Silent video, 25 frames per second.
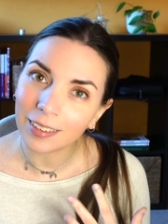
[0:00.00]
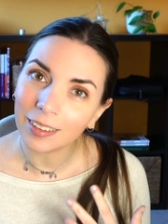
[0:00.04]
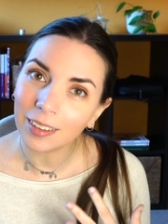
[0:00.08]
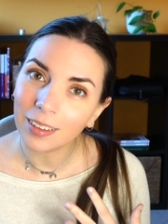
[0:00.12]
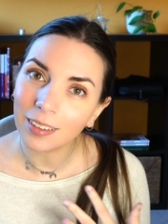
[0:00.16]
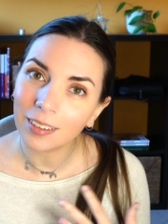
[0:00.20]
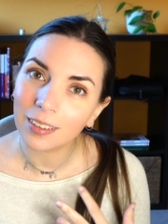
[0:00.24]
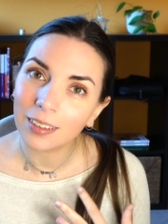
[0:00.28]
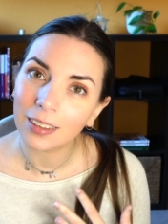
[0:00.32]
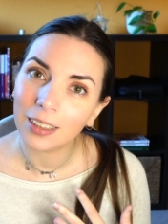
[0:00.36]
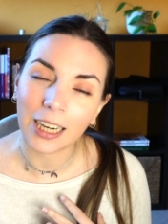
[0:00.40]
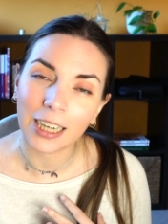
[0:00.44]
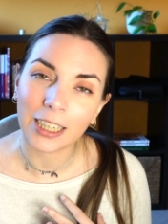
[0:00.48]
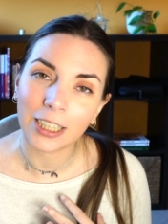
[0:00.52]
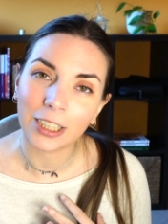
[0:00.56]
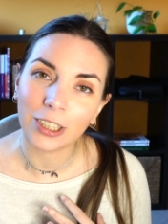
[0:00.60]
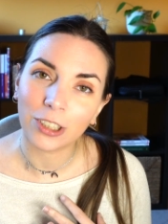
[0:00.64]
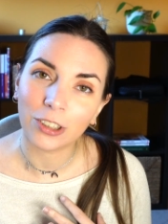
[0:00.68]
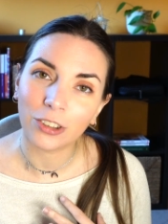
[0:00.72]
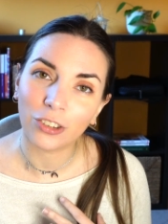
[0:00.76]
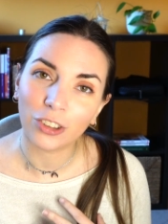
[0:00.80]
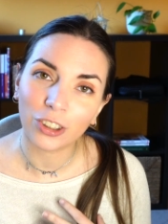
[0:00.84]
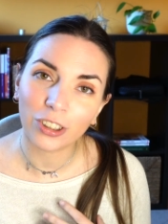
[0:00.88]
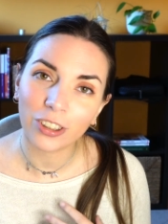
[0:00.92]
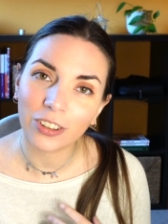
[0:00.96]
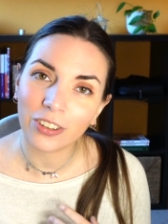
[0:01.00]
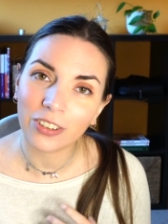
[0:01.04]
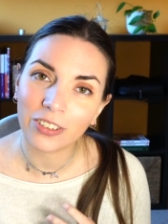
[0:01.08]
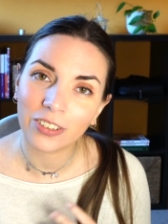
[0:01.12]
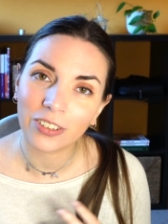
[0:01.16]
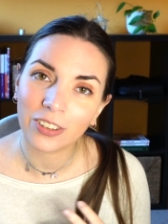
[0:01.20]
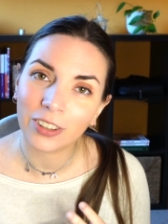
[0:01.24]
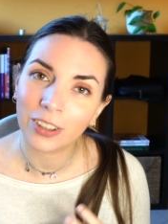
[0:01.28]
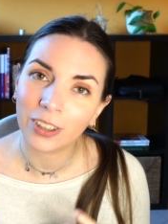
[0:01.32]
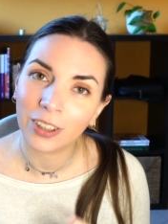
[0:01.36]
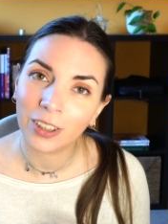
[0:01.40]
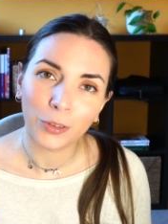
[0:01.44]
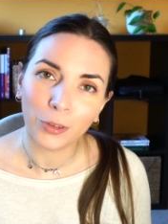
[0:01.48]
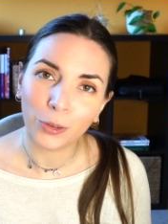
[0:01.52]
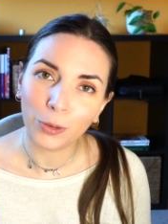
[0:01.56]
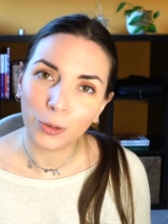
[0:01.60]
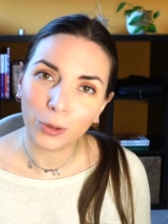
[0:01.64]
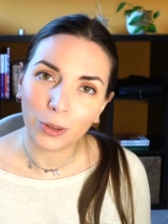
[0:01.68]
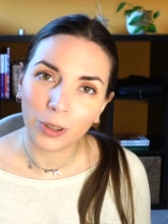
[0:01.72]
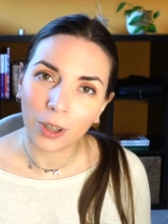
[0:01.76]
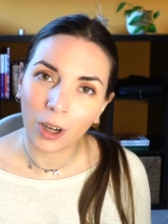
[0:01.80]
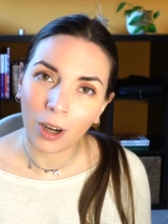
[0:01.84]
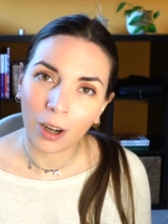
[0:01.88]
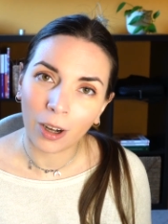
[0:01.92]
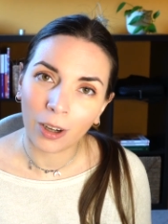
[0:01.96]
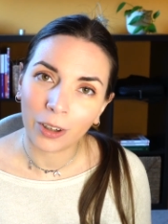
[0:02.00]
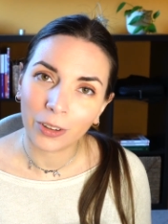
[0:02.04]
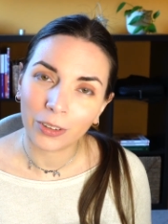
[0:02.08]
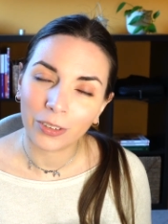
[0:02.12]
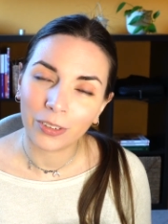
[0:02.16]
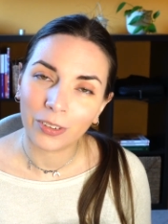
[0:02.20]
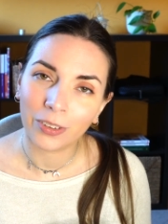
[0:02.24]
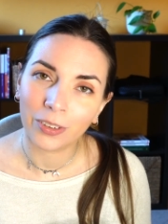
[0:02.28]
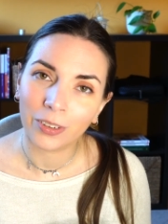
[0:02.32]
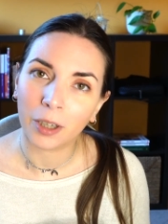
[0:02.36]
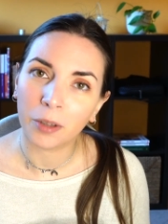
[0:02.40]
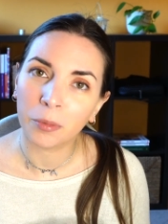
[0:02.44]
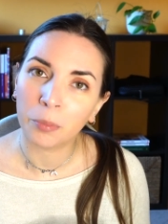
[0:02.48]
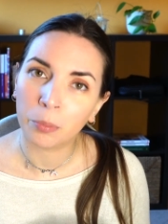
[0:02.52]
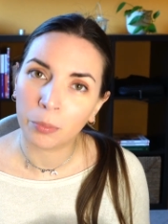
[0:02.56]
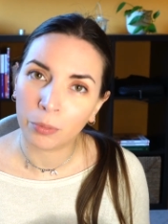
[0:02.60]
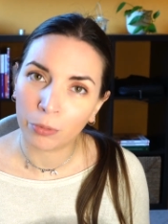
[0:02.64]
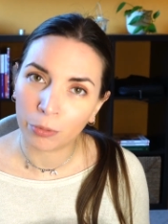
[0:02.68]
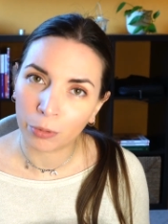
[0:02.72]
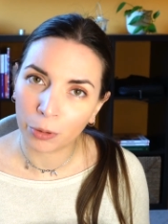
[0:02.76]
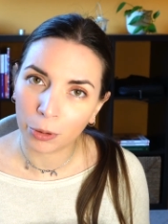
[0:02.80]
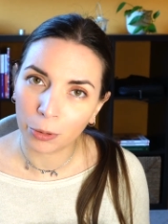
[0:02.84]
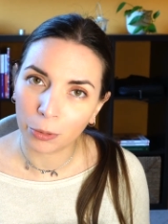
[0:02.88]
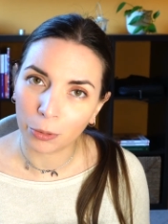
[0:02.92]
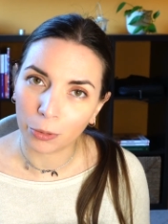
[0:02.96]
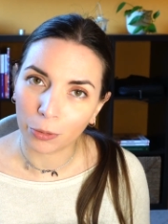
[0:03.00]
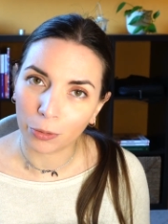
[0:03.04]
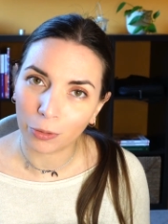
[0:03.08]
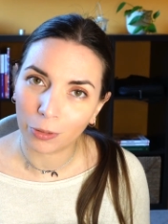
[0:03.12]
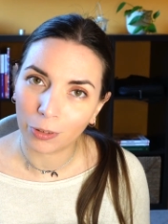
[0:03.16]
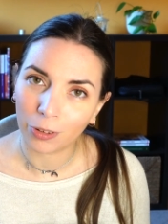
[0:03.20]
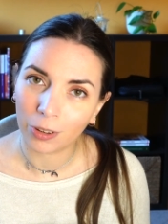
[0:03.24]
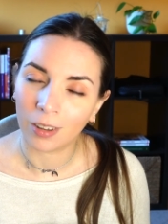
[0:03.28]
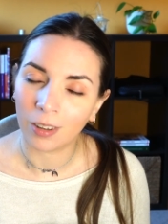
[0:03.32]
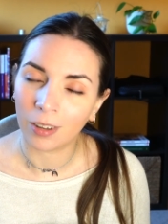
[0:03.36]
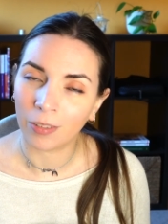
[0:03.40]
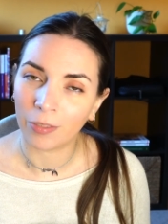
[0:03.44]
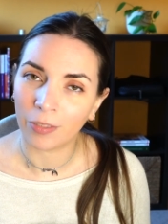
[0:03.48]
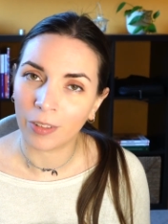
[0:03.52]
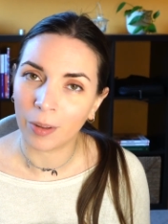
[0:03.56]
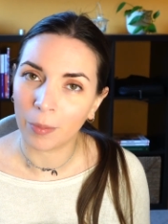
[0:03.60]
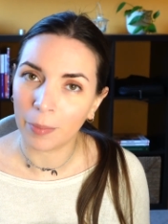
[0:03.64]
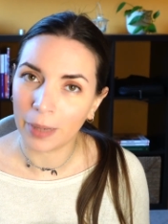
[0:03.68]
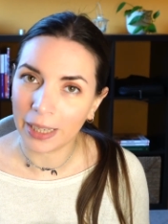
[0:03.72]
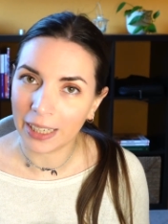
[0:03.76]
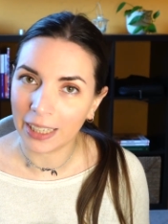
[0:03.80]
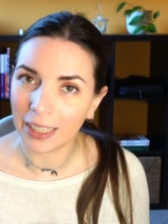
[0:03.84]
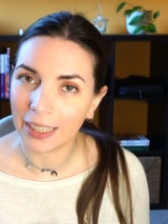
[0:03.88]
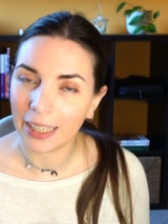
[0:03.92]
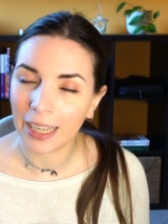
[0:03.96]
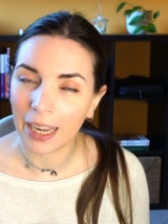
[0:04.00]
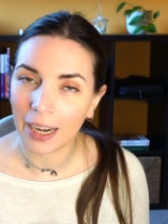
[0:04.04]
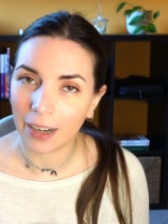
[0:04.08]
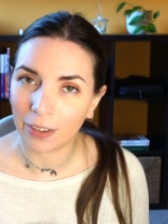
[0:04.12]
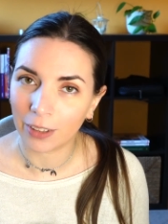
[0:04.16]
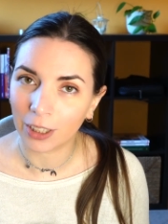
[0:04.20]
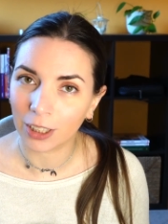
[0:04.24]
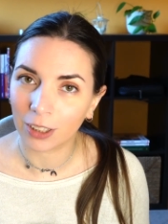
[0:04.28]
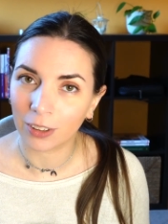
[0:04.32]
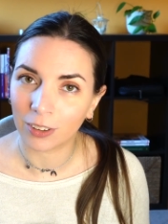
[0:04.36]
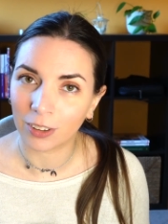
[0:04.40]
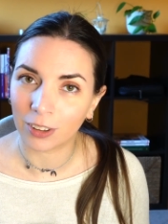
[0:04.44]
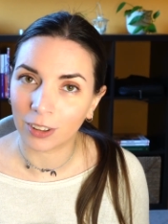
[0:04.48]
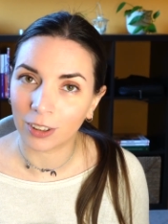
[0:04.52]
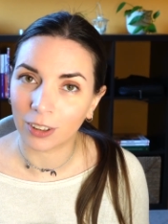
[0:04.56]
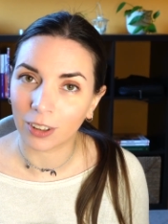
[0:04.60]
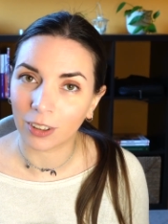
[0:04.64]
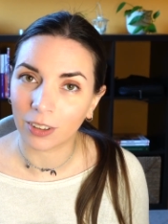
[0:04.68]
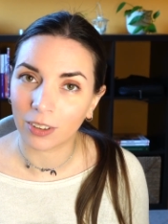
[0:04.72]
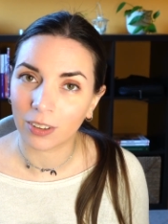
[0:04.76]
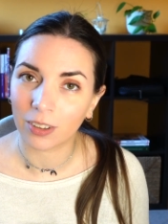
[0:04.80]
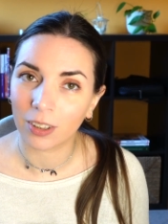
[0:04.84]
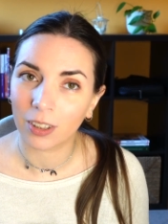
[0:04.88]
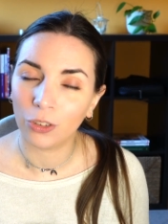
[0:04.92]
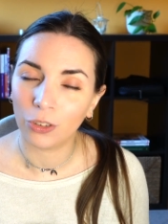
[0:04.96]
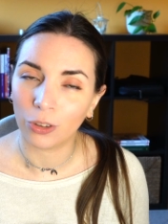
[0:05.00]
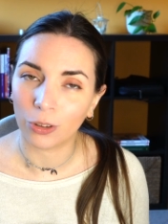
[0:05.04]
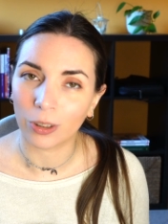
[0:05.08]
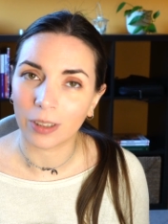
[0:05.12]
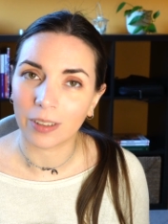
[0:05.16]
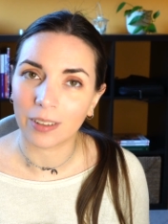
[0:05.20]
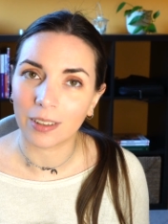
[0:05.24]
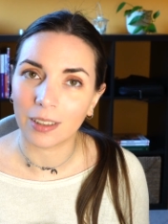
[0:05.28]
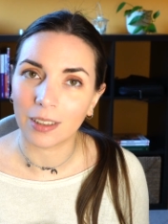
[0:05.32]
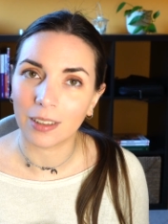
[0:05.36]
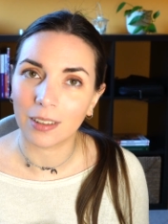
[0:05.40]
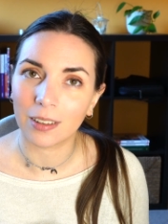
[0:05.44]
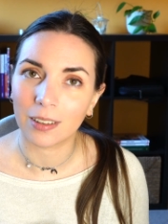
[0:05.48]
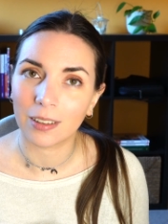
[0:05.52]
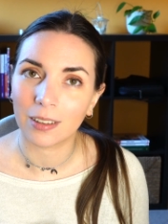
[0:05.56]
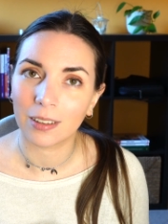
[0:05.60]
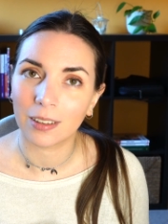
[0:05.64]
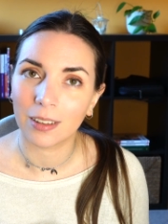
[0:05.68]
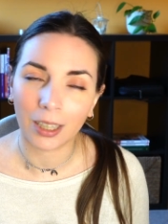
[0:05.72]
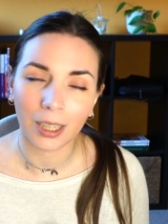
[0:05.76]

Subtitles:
it. I just do not approve of the main character's choices.